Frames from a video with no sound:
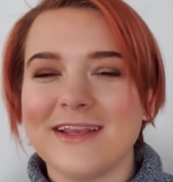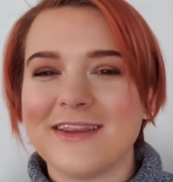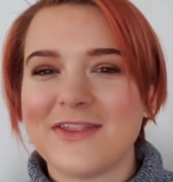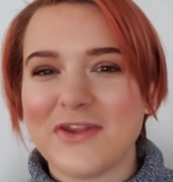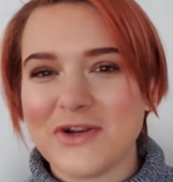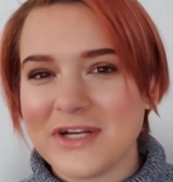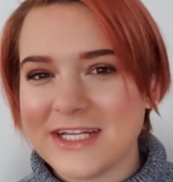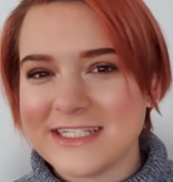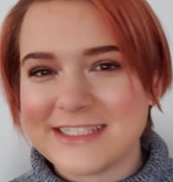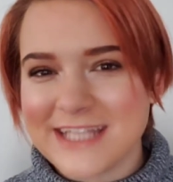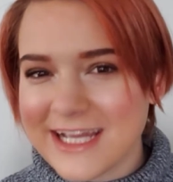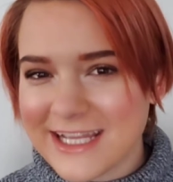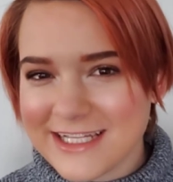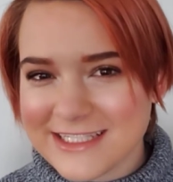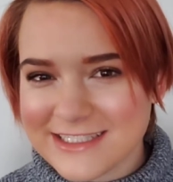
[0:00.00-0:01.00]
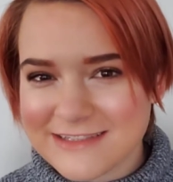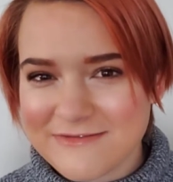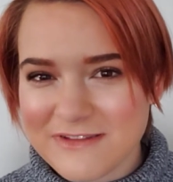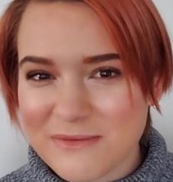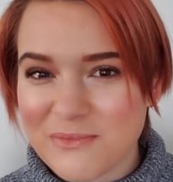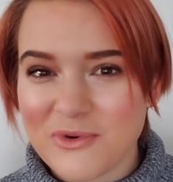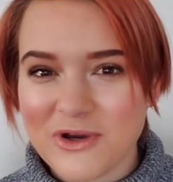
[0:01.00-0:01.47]
30 seconds of
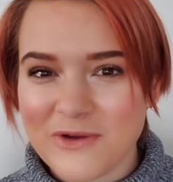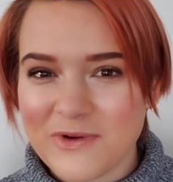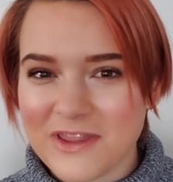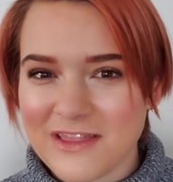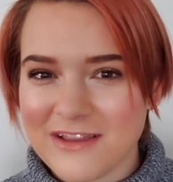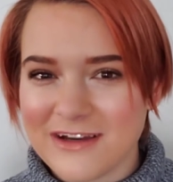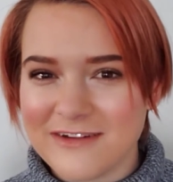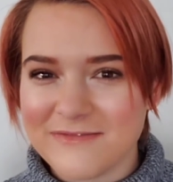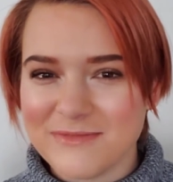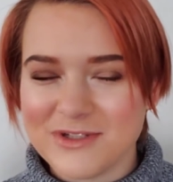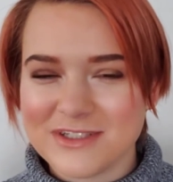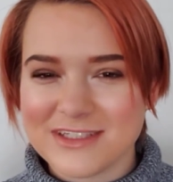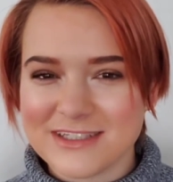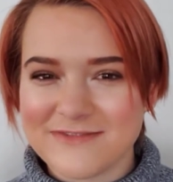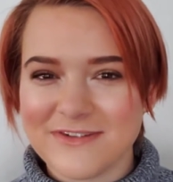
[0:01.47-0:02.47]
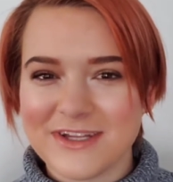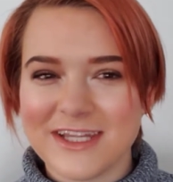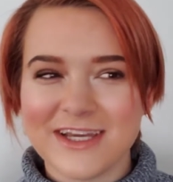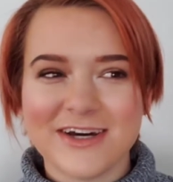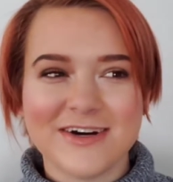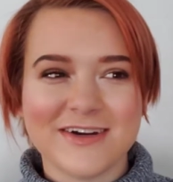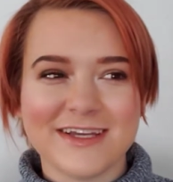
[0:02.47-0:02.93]
the Boy With Love music
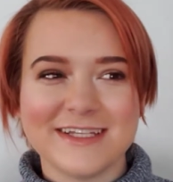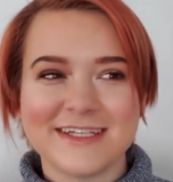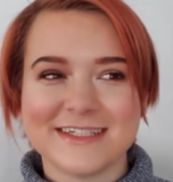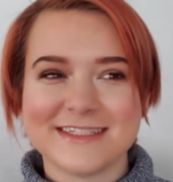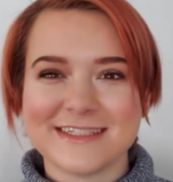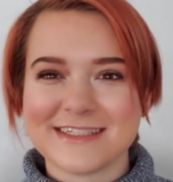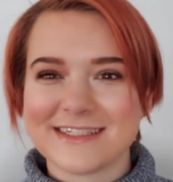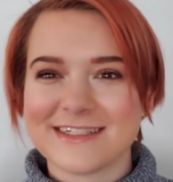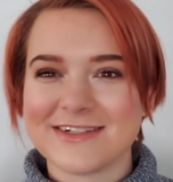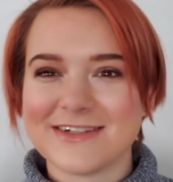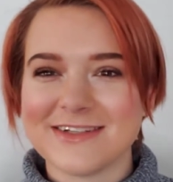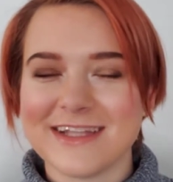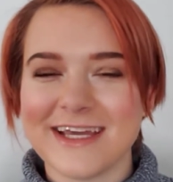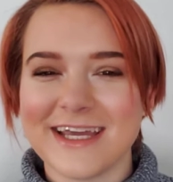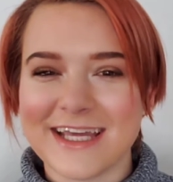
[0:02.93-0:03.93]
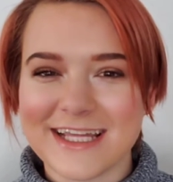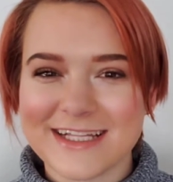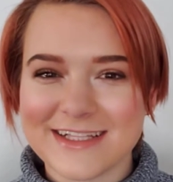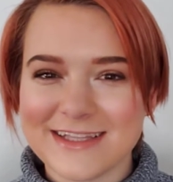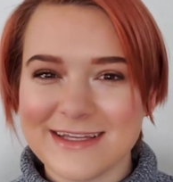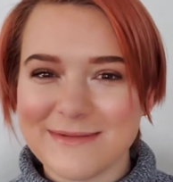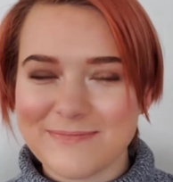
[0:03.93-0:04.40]
video. He does this little,
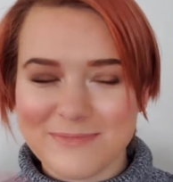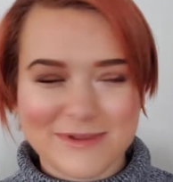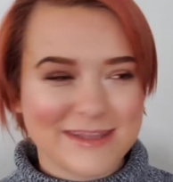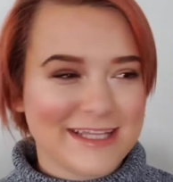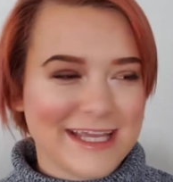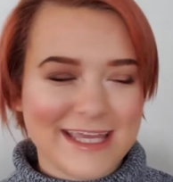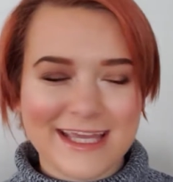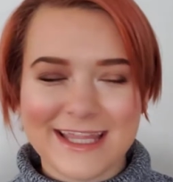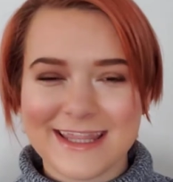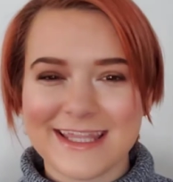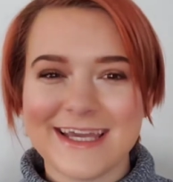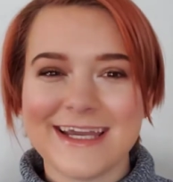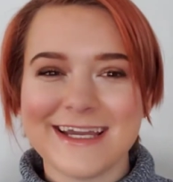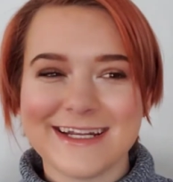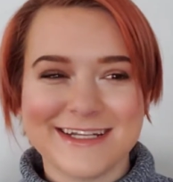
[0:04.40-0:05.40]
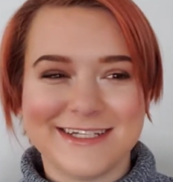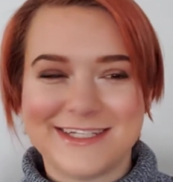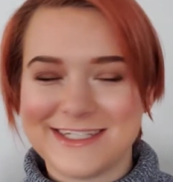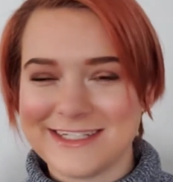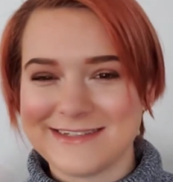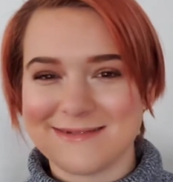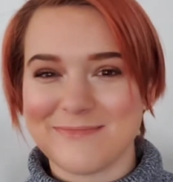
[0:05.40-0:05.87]
lip licking thing, and it
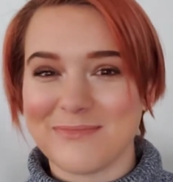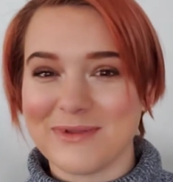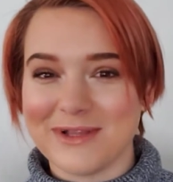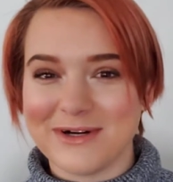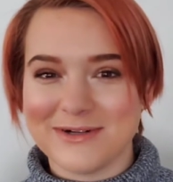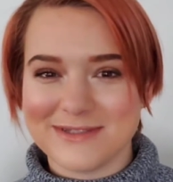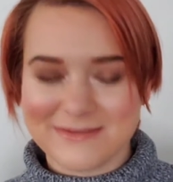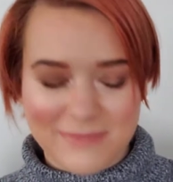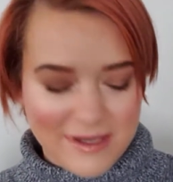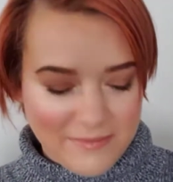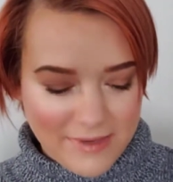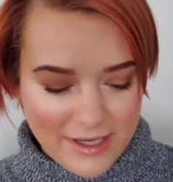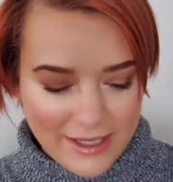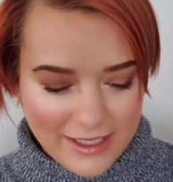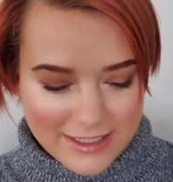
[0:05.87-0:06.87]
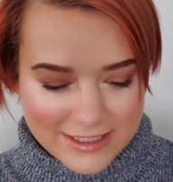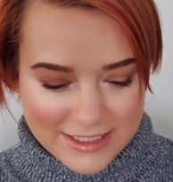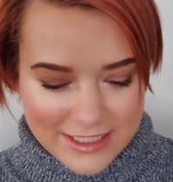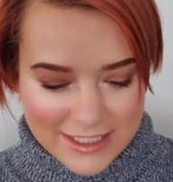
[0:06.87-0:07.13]
just blows my mind.